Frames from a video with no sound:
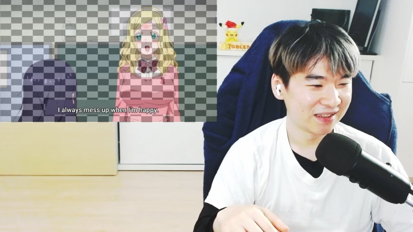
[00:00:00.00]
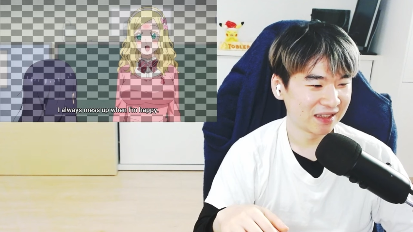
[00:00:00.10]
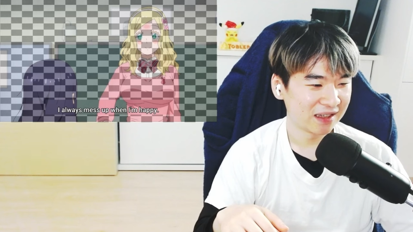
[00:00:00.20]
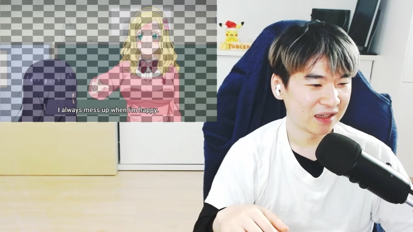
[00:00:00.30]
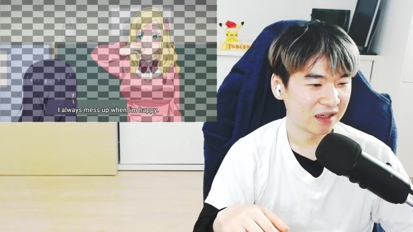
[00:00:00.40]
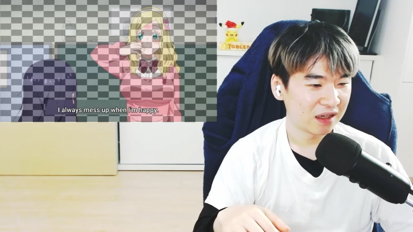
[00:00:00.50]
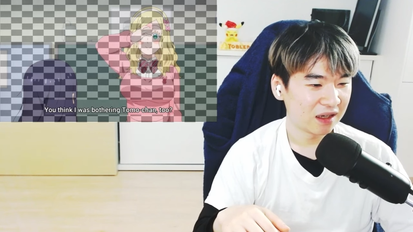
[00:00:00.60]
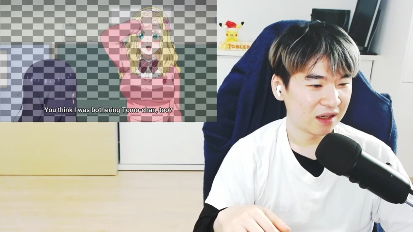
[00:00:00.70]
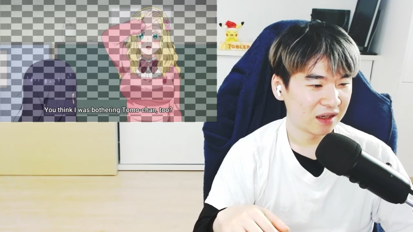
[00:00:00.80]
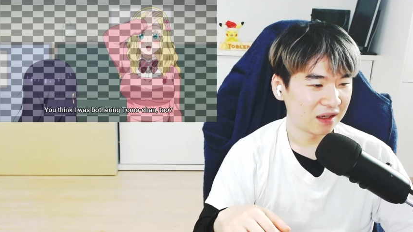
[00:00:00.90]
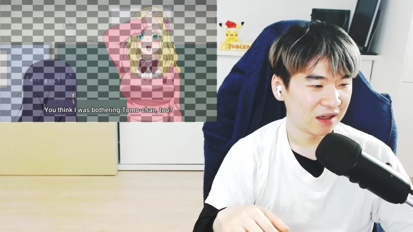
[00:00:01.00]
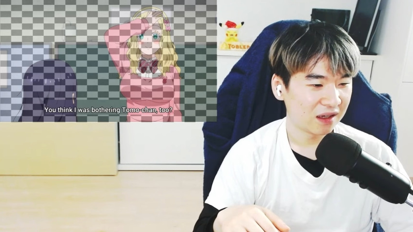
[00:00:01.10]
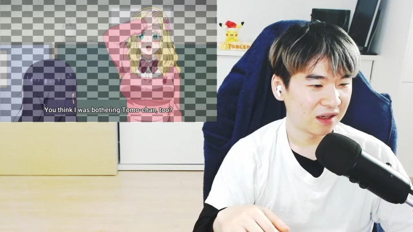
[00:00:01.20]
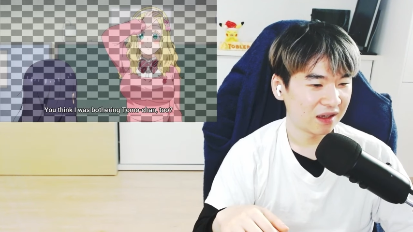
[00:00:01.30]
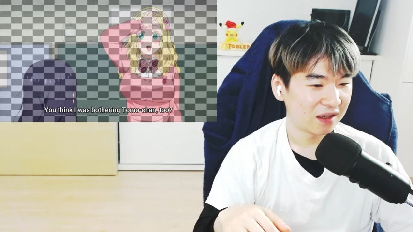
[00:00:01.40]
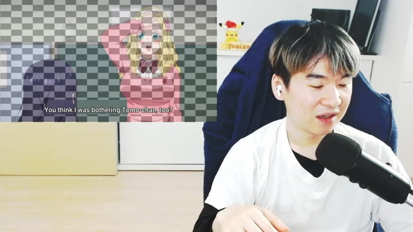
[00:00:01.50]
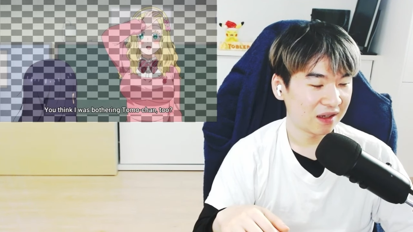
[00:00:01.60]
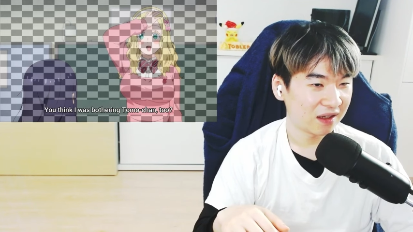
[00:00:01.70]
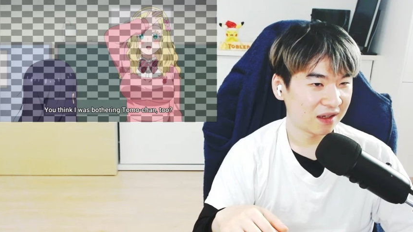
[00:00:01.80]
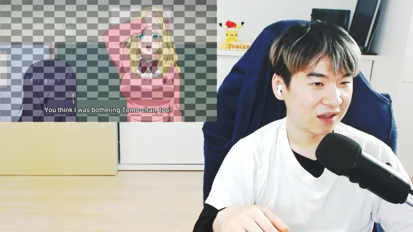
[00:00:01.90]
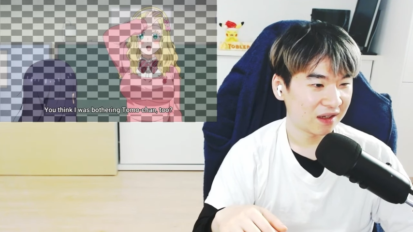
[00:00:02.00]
(no one is talking)